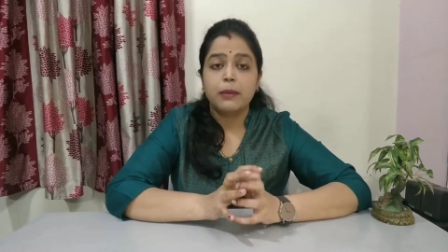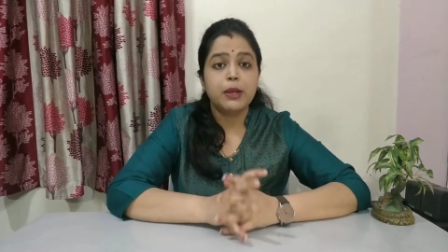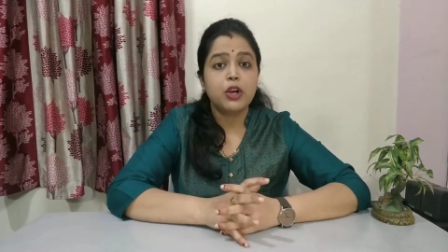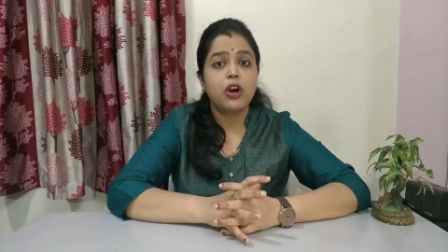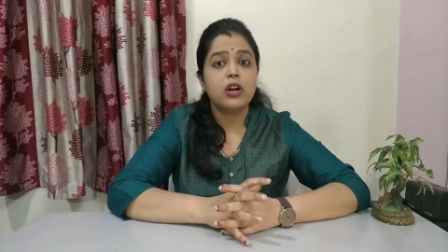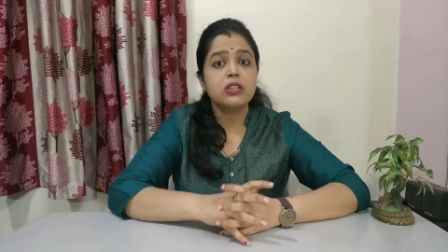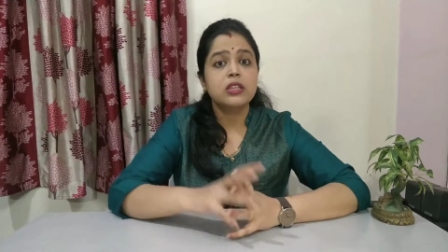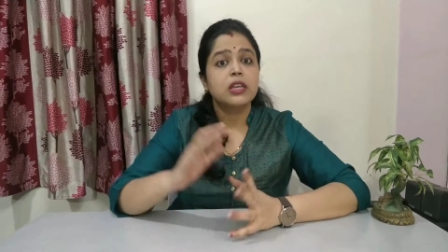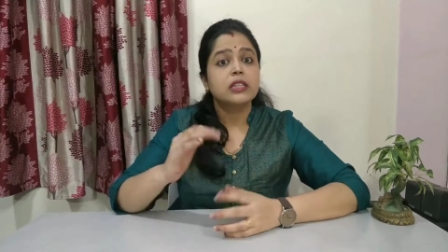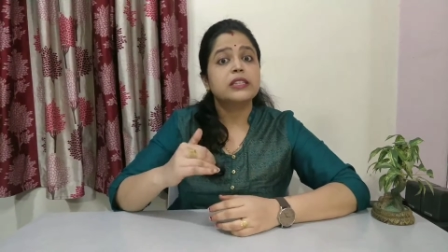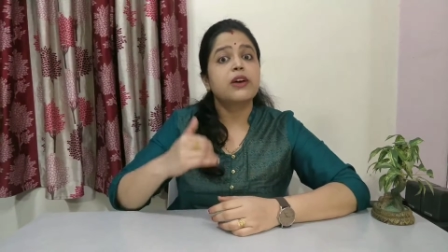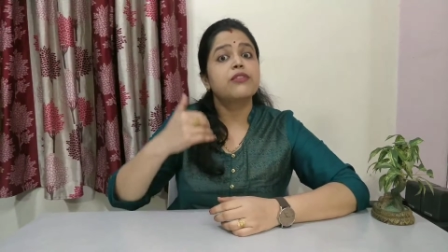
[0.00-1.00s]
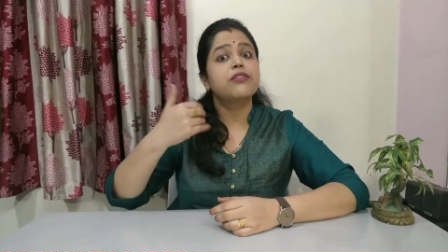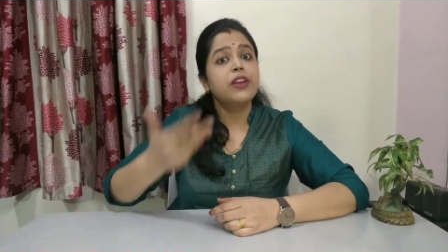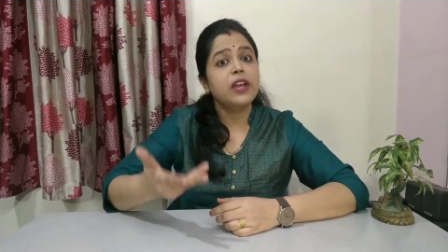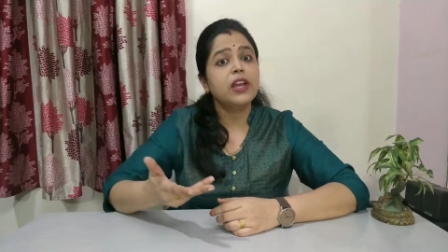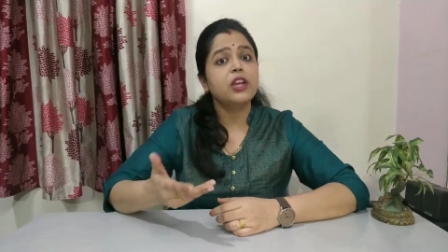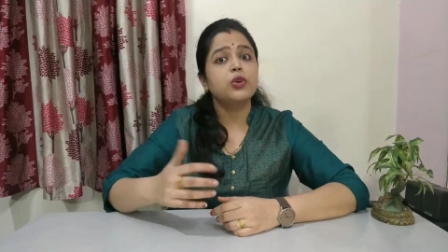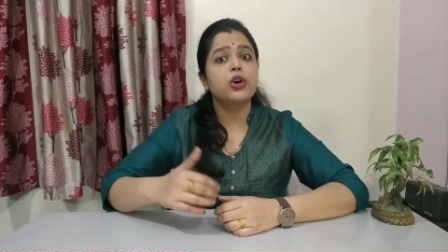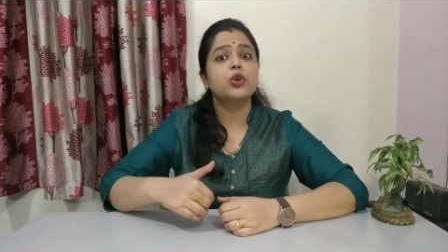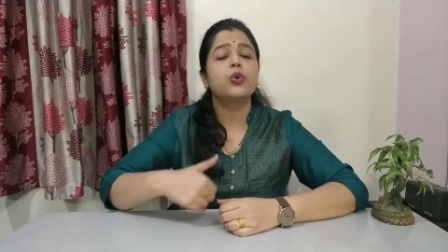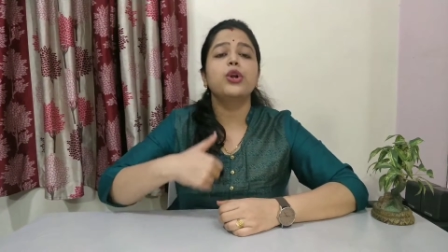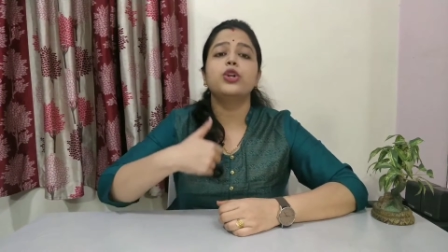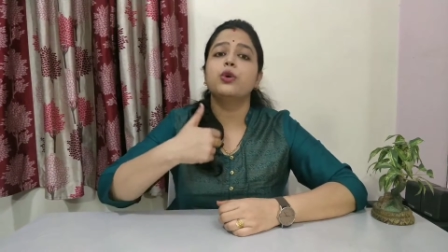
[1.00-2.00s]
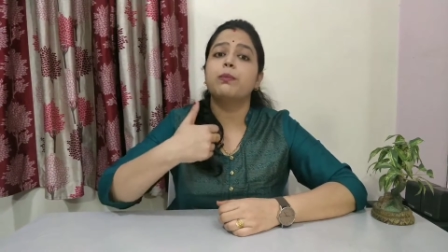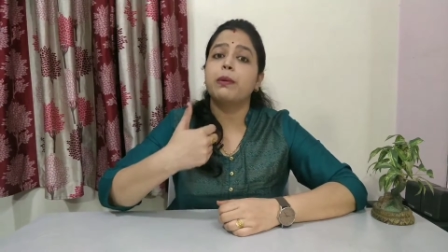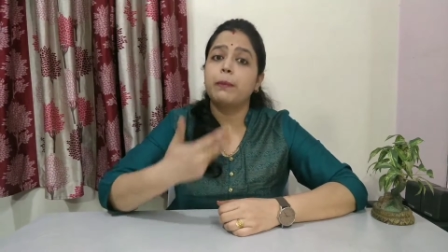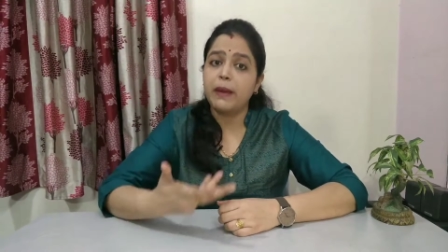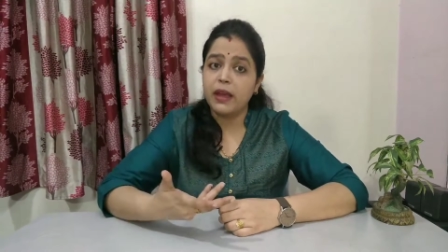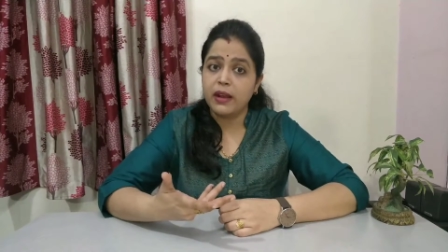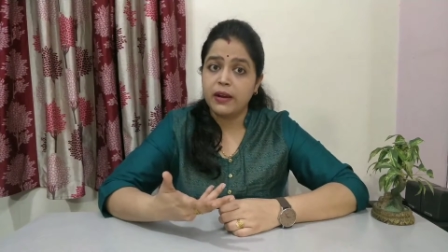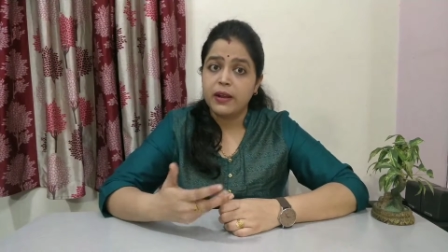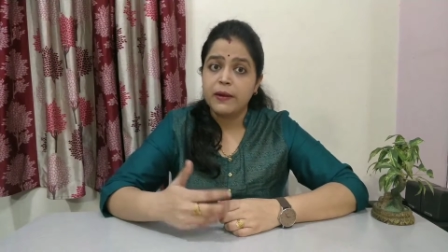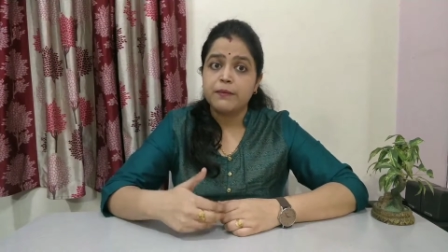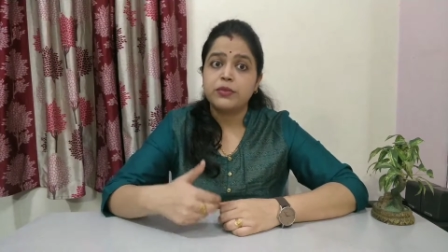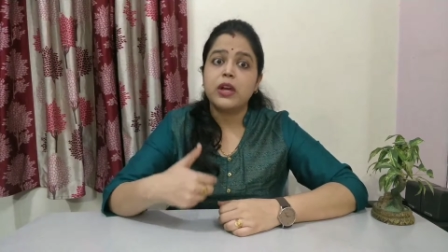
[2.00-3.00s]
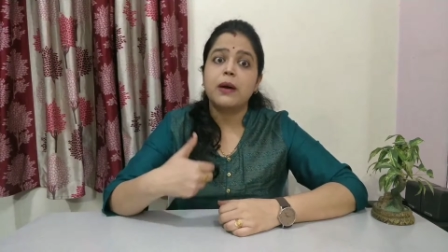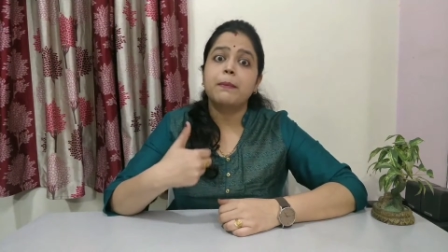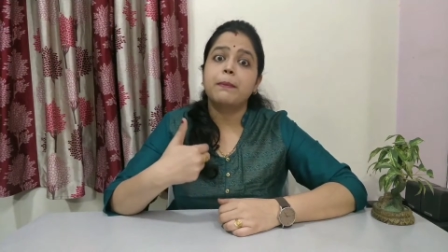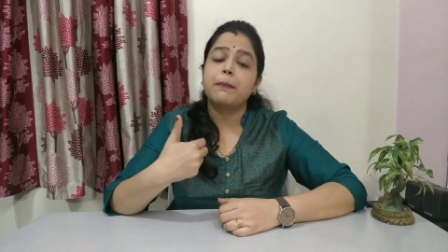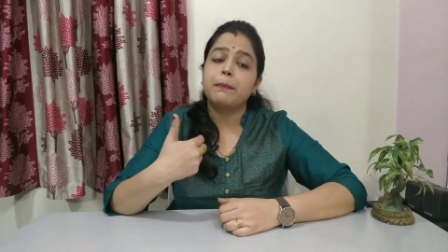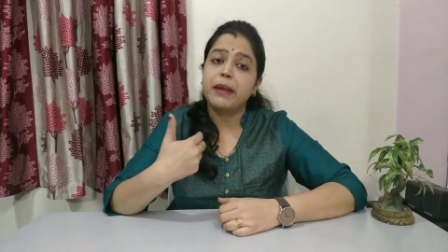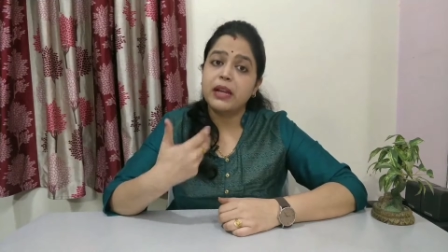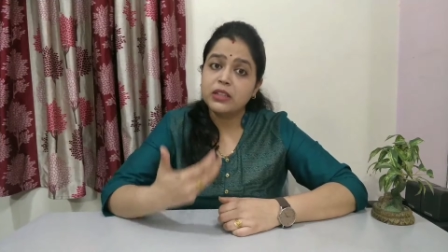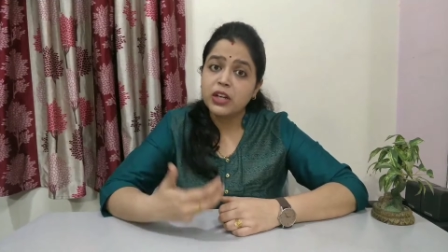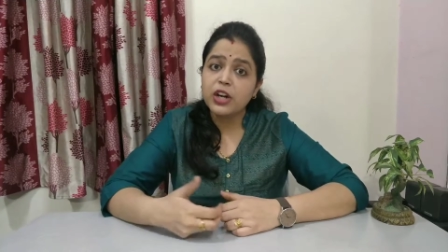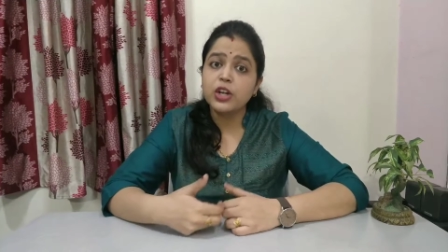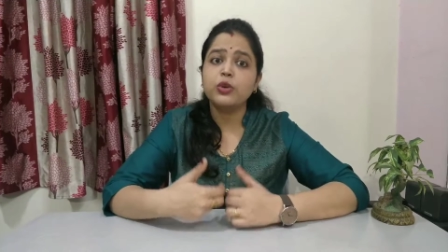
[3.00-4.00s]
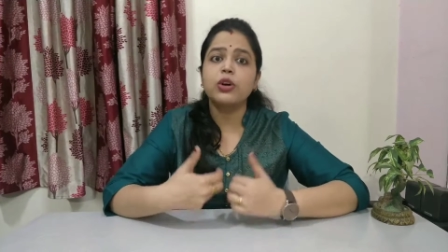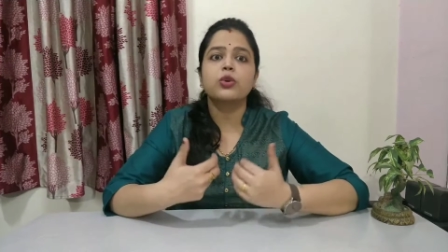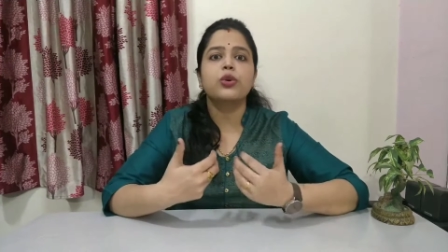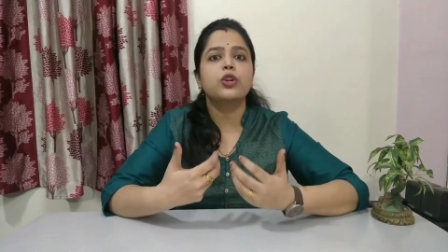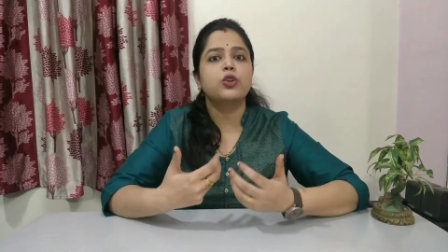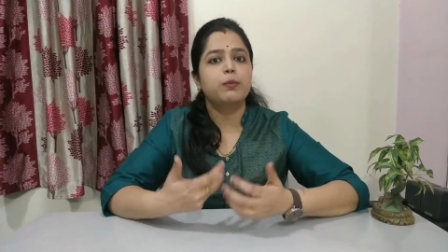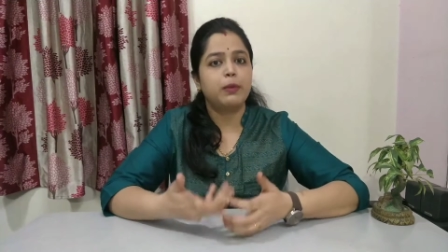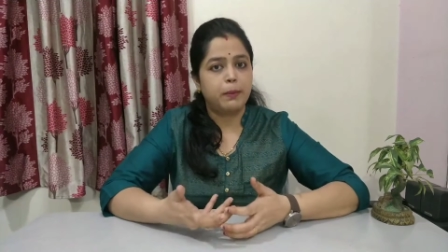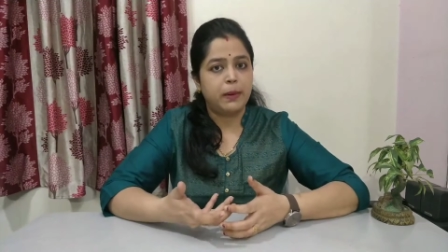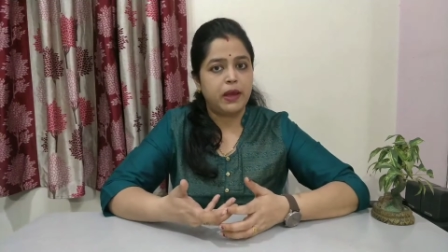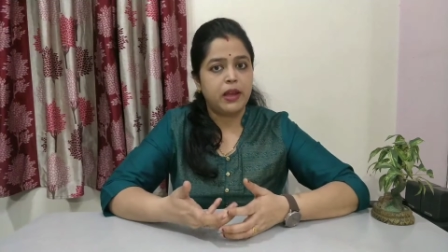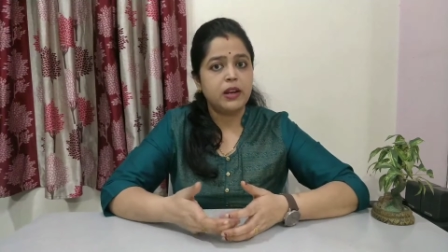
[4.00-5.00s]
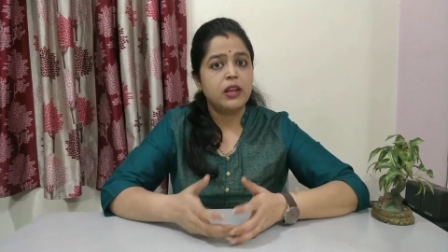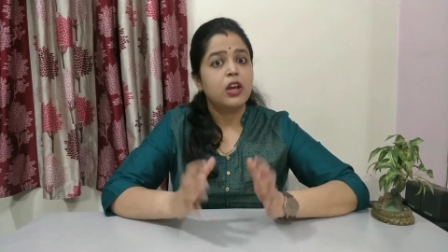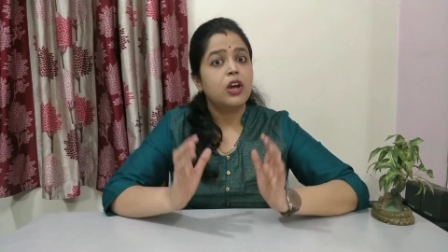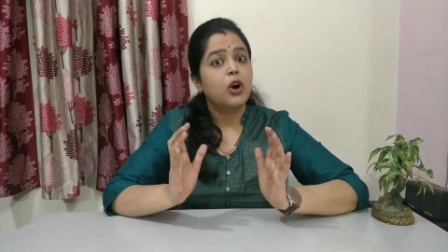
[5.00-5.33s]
because the way you are going to prepare, the method you are going to prepare,